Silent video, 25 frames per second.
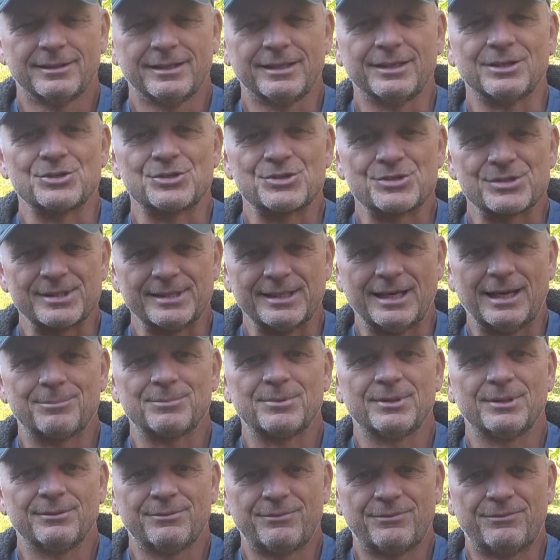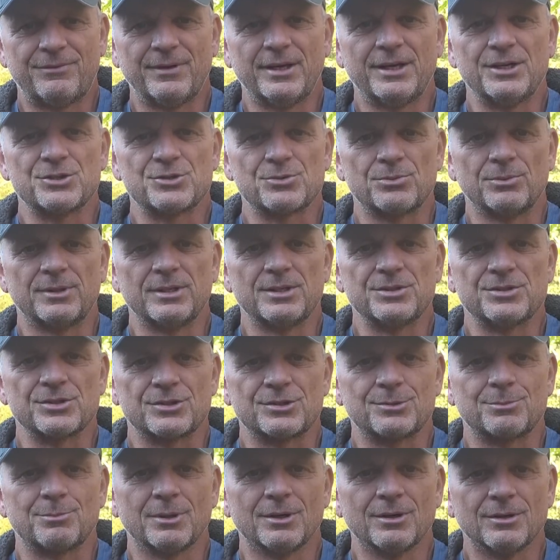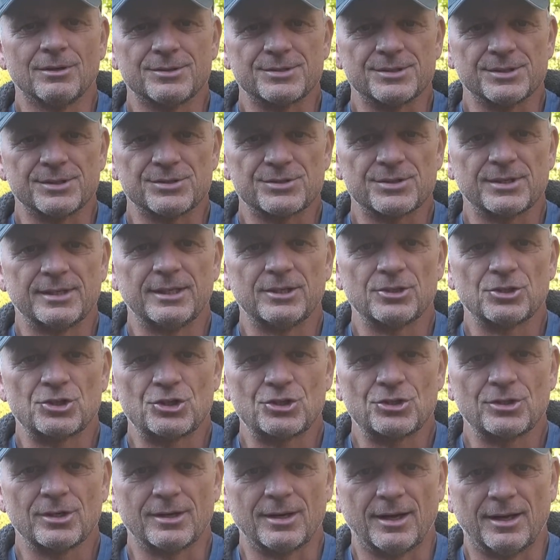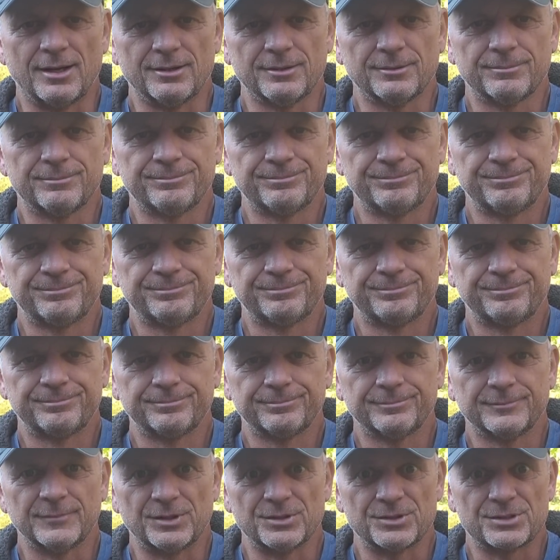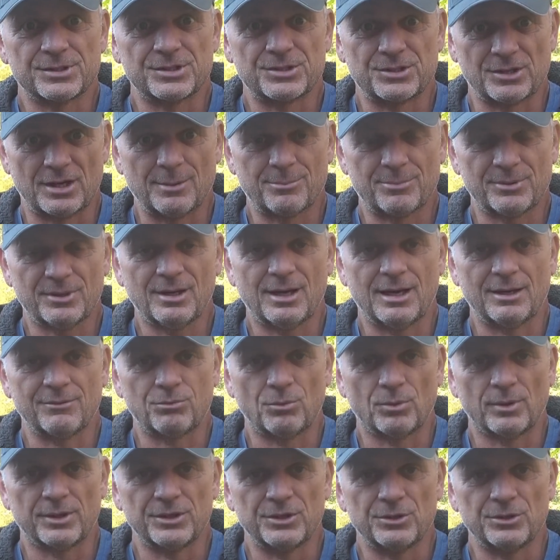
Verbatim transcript: getting slapped in the face with these experiences and then shit on. To top it off, where